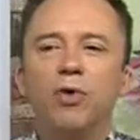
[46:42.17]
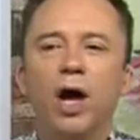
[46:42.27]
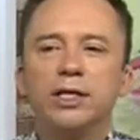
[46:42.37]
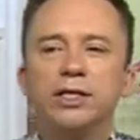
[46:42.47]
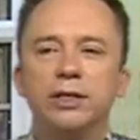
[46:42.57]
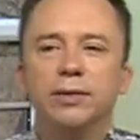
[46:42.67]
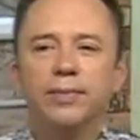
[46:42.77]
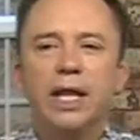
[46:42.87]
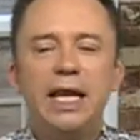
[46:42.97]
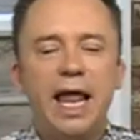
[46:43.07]
right,
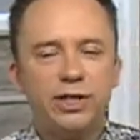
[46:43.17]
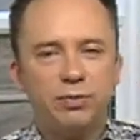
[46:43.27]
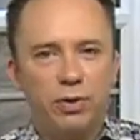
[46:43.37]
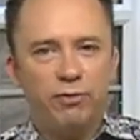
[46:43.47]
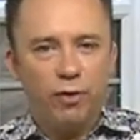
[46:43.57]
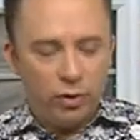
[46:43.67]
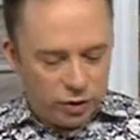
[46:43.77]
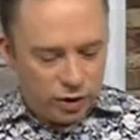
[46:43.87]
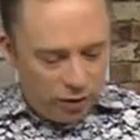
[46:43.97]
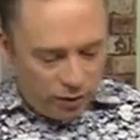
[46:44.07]
let's move
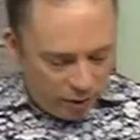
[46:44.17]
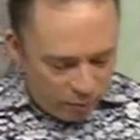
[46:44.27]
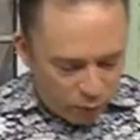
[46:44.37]
on to the